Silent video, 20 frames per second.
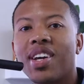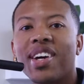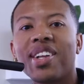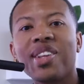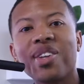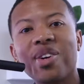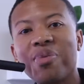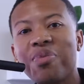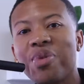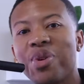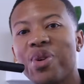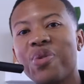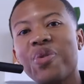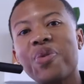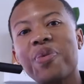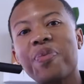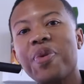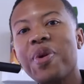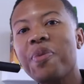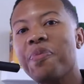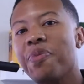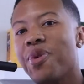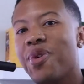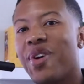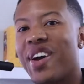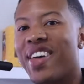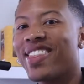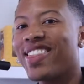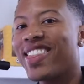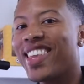Hello, beautiful
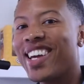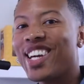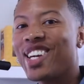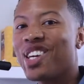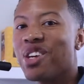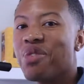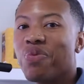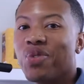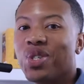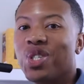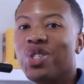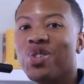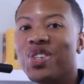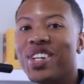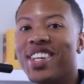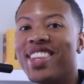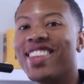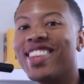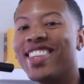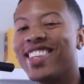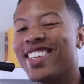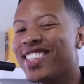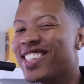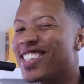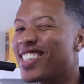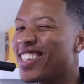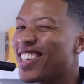people, and thank you for joining this